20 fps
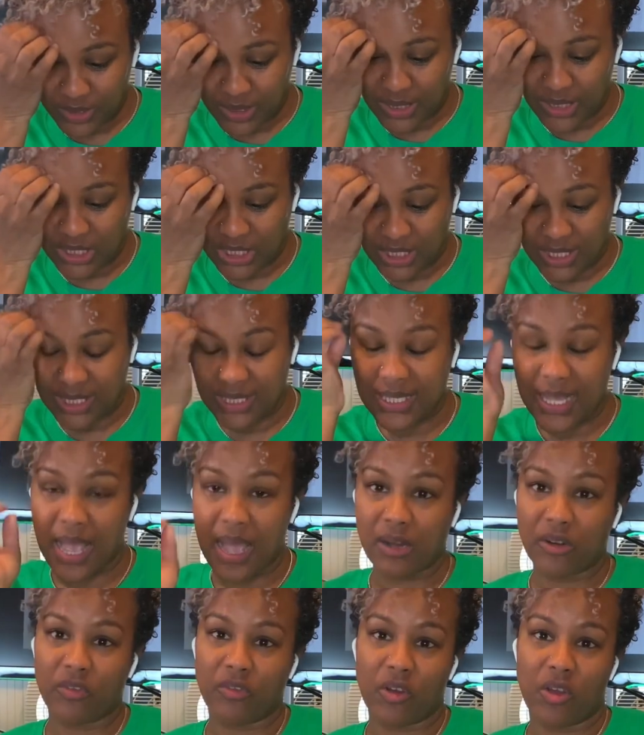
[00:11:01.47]
She's
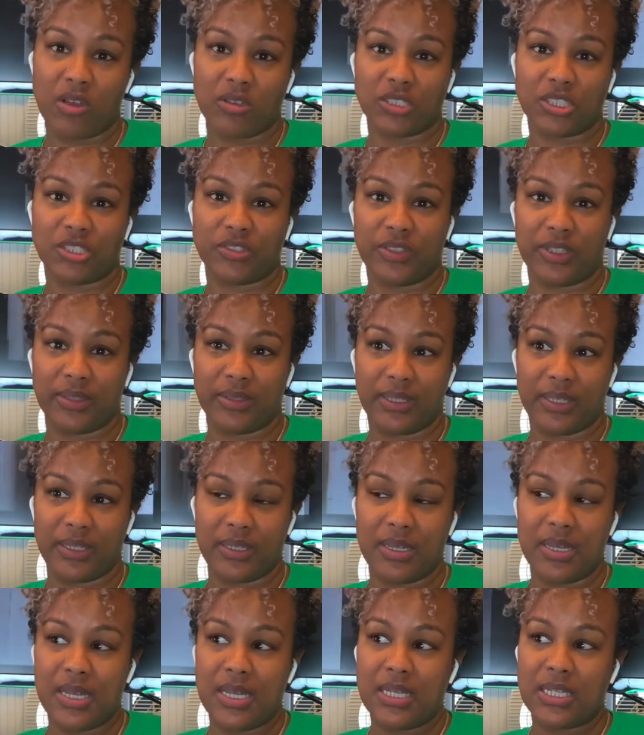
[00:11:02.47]
out of Australia.
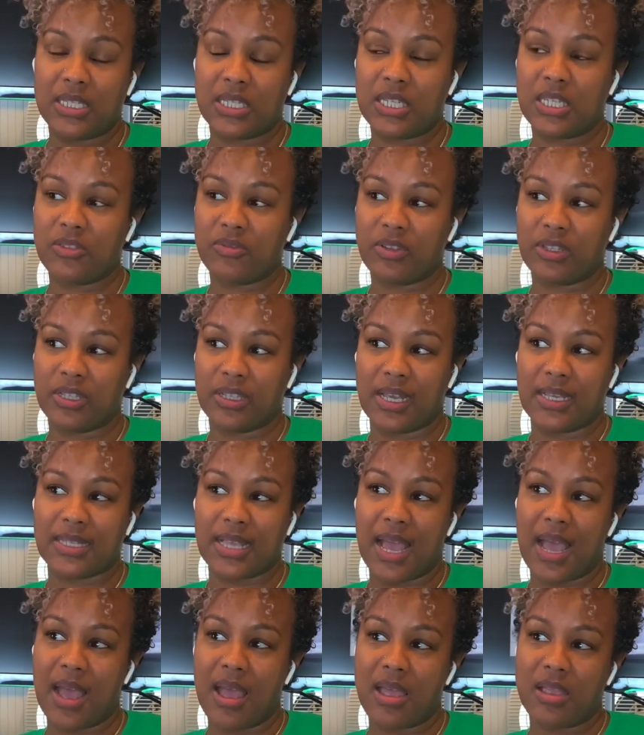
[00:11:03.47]
She's really nice.
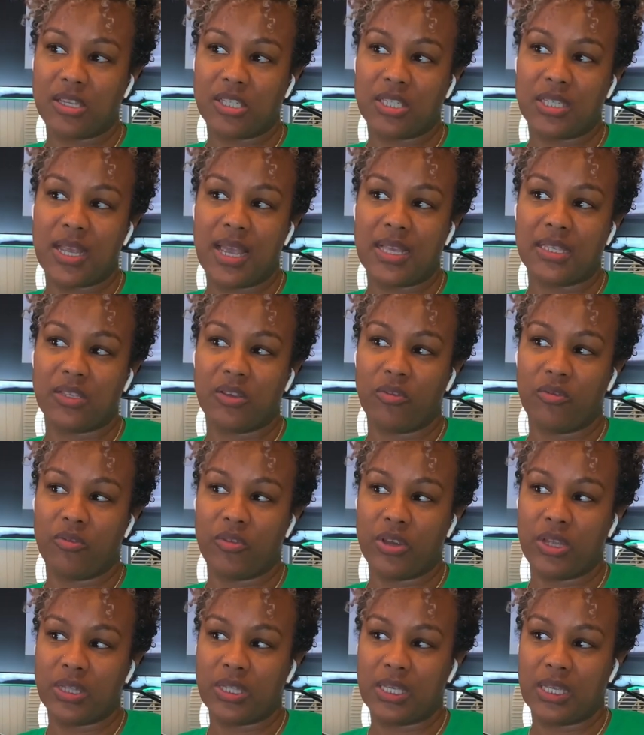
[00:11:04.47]
I she has a
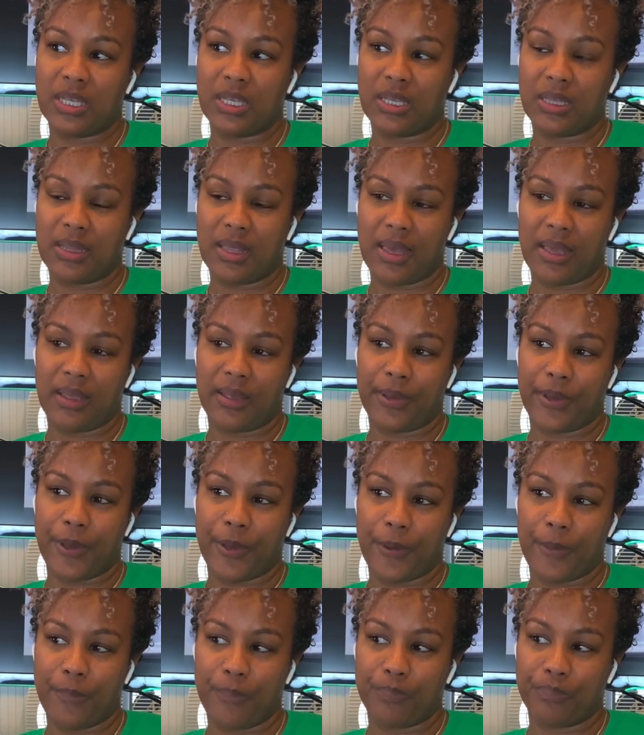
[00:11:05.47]
really like
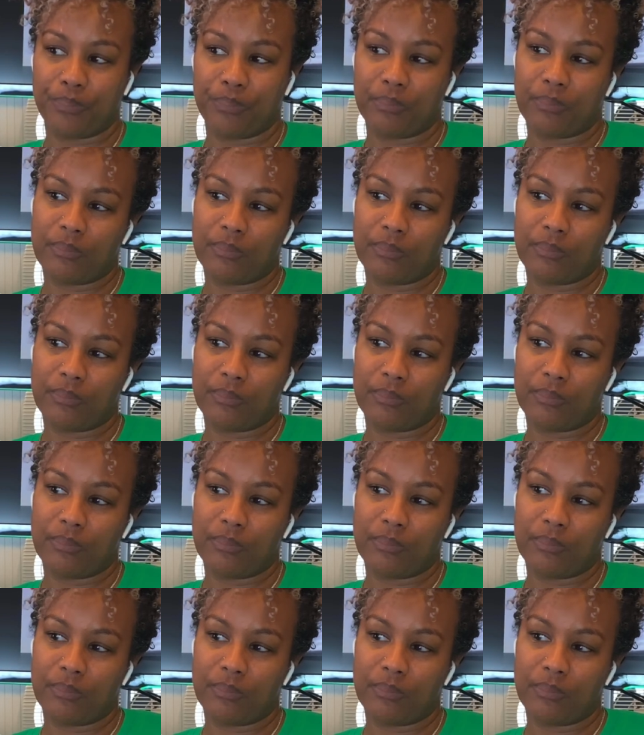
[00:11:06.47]
um